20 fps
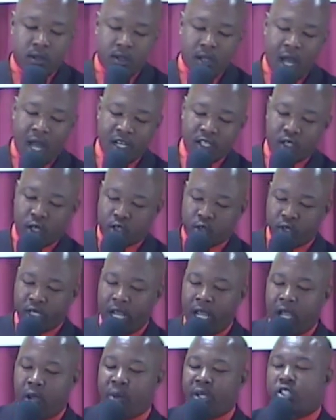And so
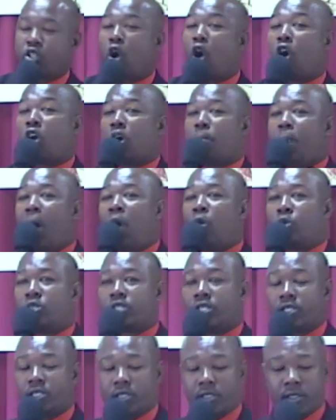today we talk about
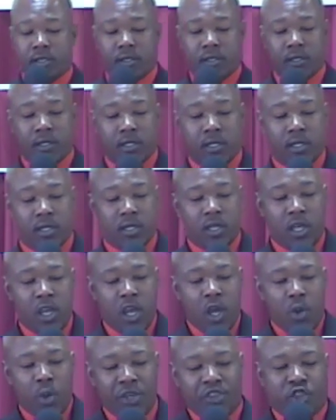it.
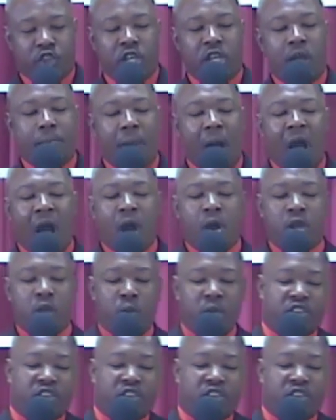We sing about it.